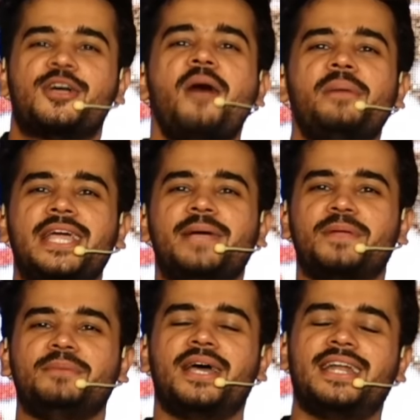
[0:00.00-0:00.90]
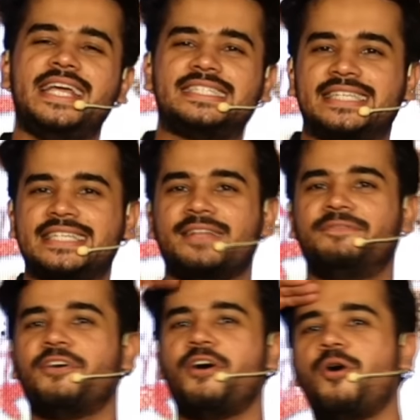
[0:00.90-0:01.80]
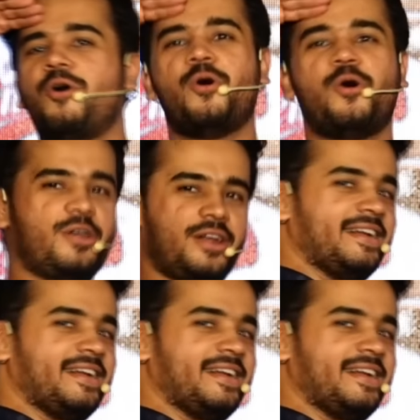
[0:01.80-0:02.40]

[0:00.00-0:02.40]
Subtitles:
Comedy Premier League Season 4.